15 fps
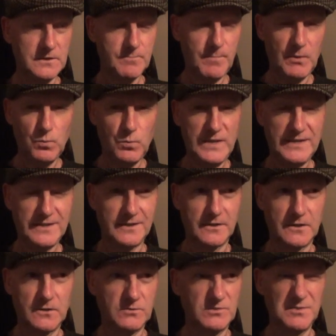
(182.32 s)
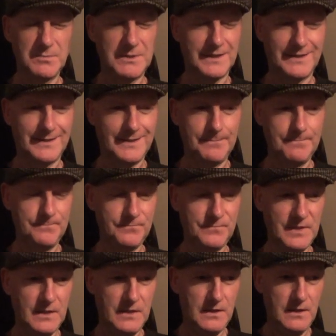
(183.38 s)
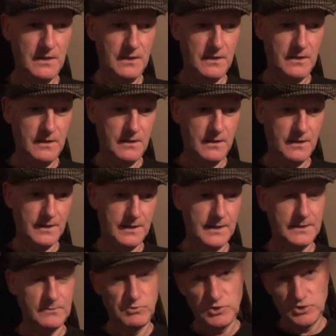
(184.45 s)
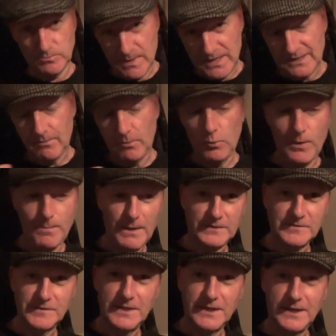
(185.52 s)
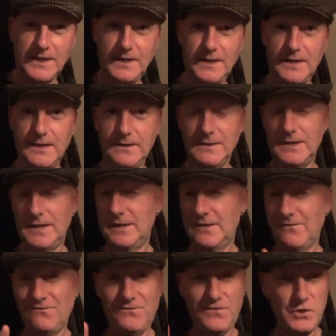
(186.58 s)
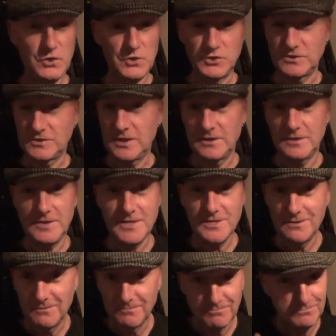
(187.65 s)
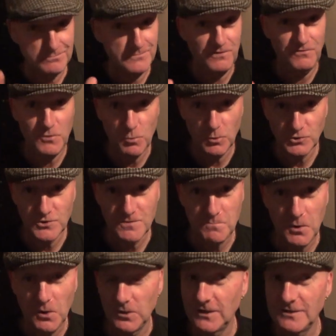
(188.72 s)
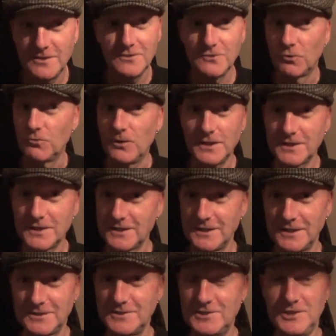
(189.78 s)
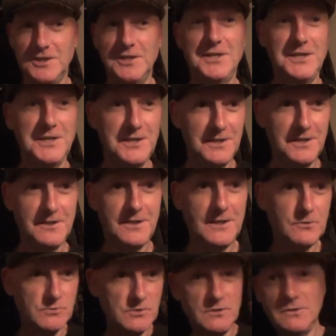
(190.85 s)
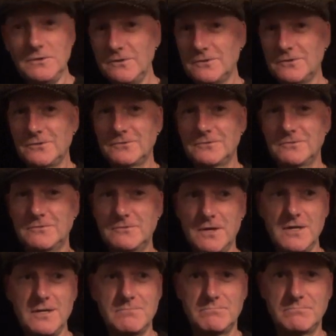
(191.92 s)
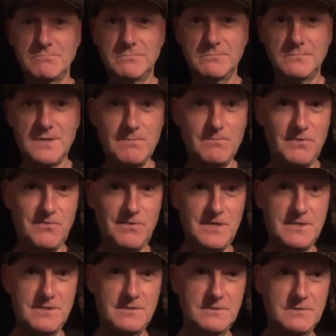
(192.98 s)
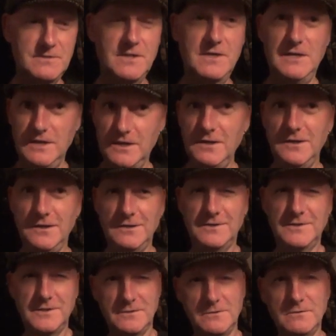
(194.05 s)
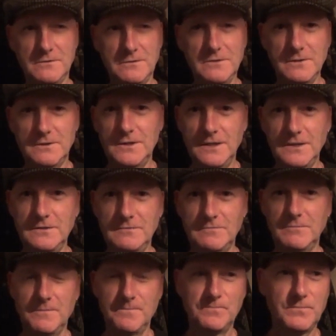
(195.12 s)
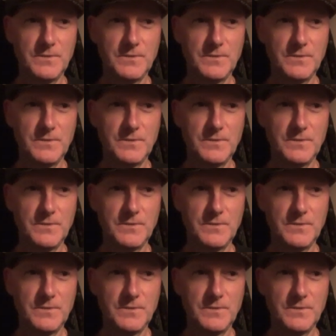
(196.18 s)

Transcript: It's about a week ago, something like that. And I was just making my way back to the car. And at first, I did, if you're watching, Paul, I did not recognise you. He goes, oh, Graham, Denby Vids. And I says, oh, yeah, all right. And